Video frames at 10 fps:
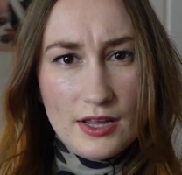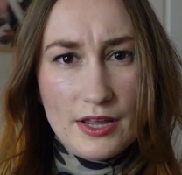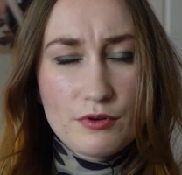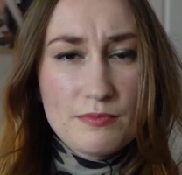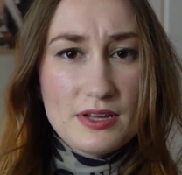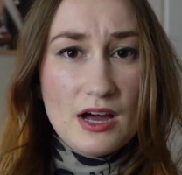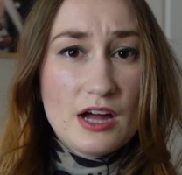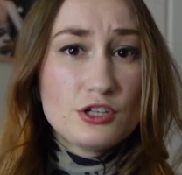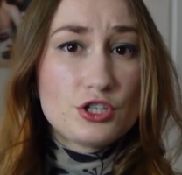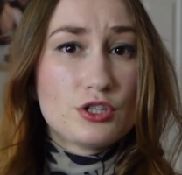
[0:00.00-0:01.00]
It would be
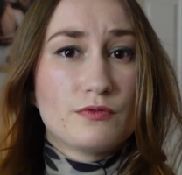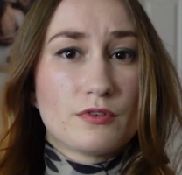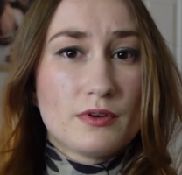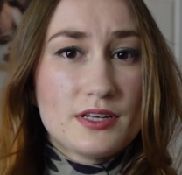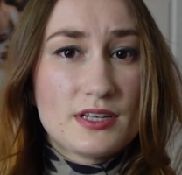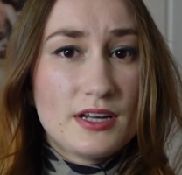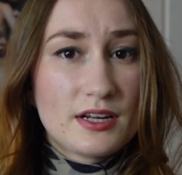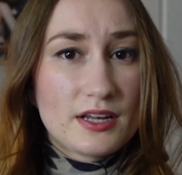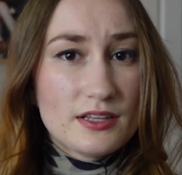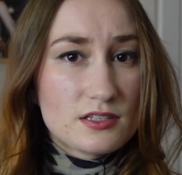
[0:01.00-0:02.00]
unchivalrous and
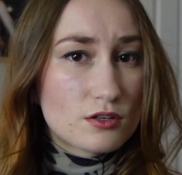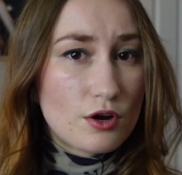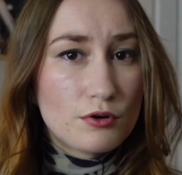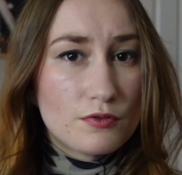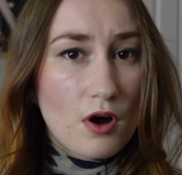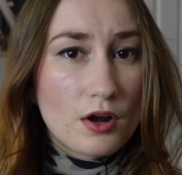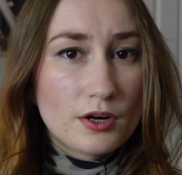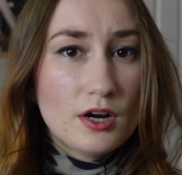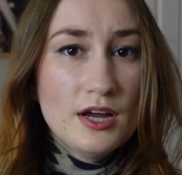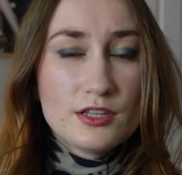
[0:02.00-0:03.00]
against the code of
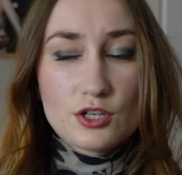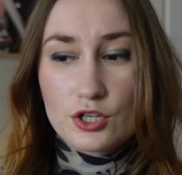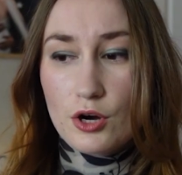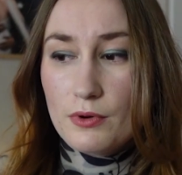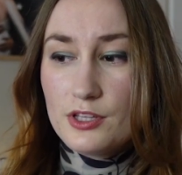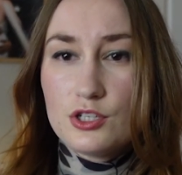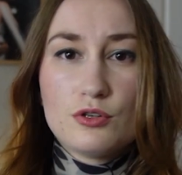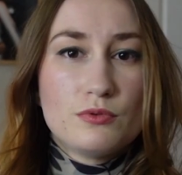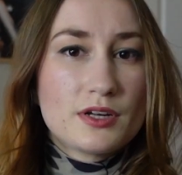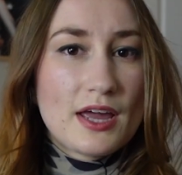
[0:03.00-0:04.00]
honor to go
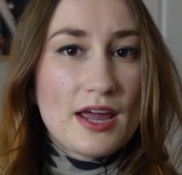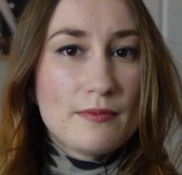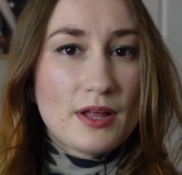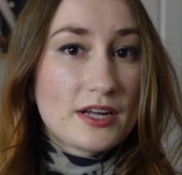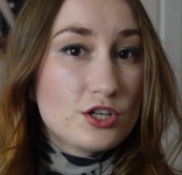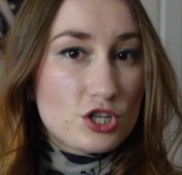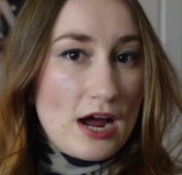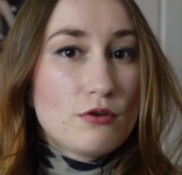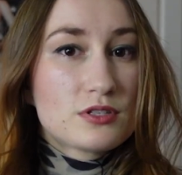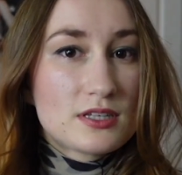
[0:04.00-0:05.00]
into a game like a
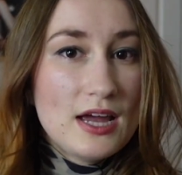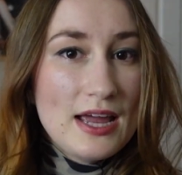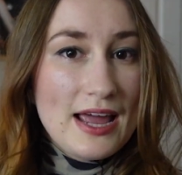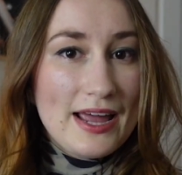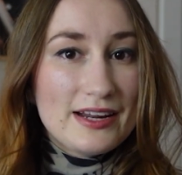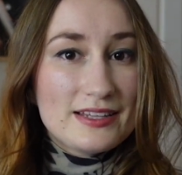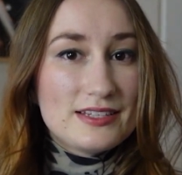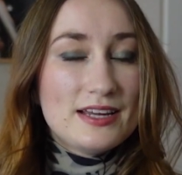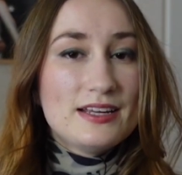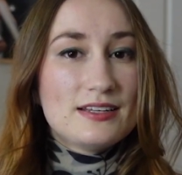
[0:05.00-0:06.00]
joust and
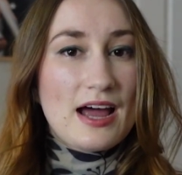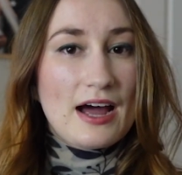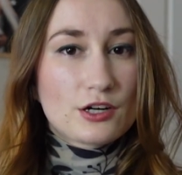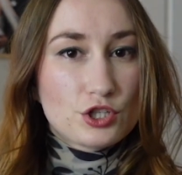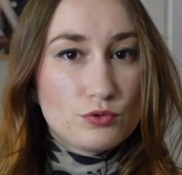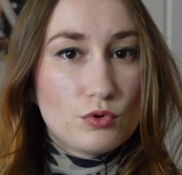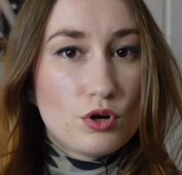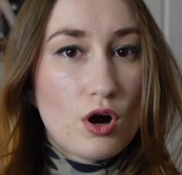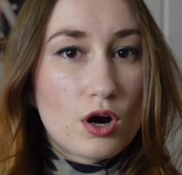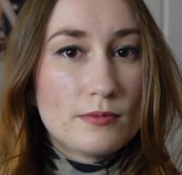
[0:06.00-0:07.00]
intend
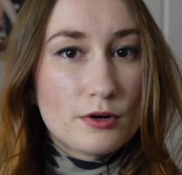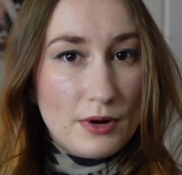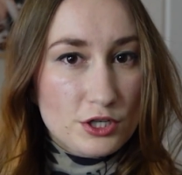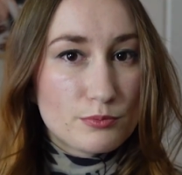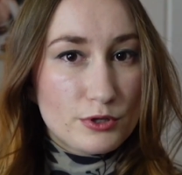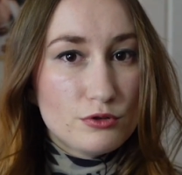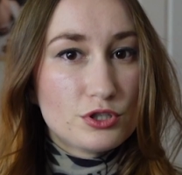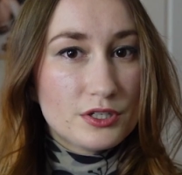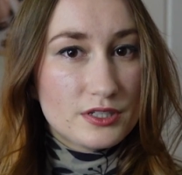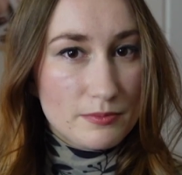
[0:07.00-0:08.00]
actual harm or
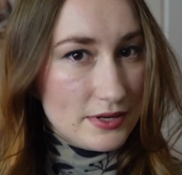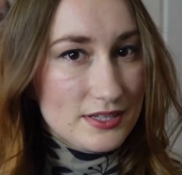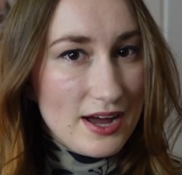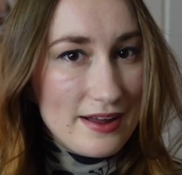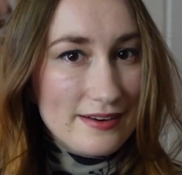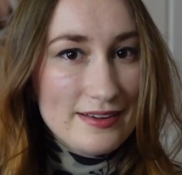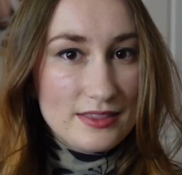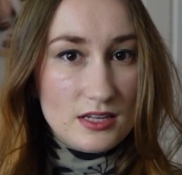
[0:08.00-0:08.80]
retribution to be done.